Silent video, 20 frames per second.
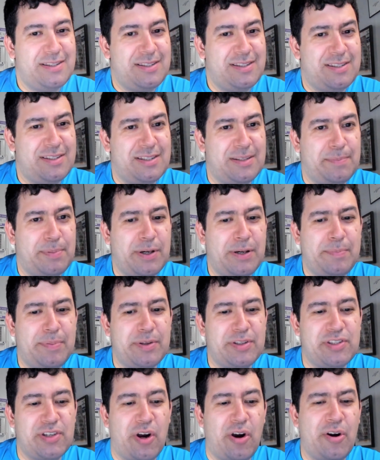
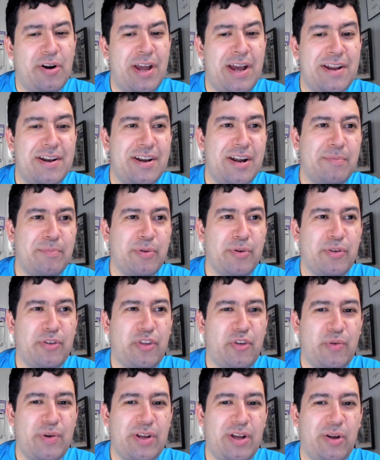Bedard at number
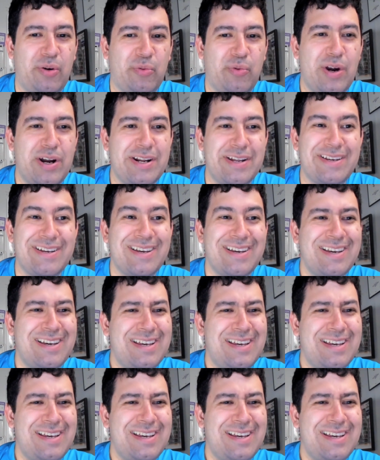three already,